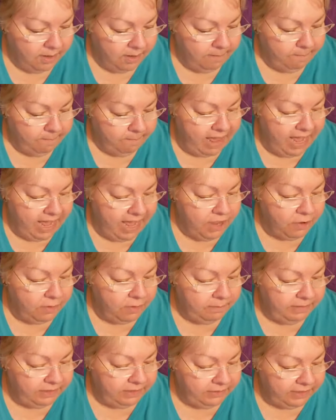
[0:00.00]
Bio
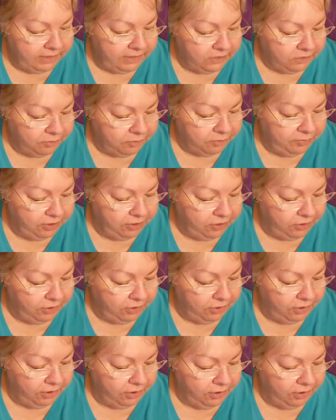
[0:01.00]
Miracle
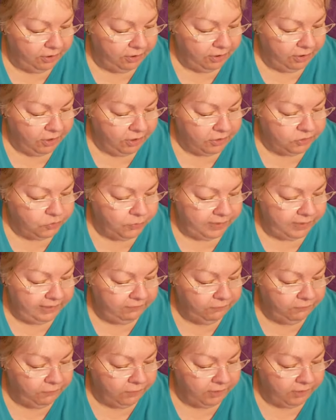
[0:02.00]
Pure
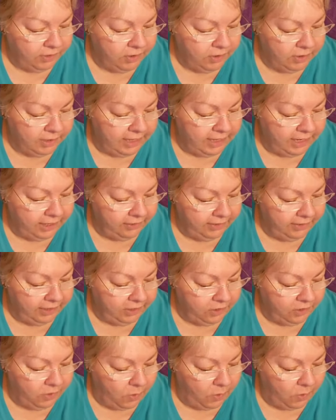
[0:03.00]
24 karat
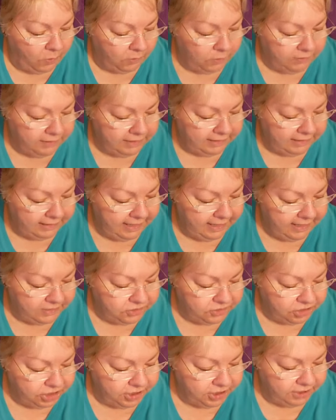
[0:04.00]
gold
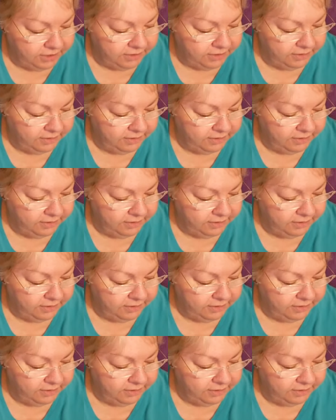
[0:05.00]
collection.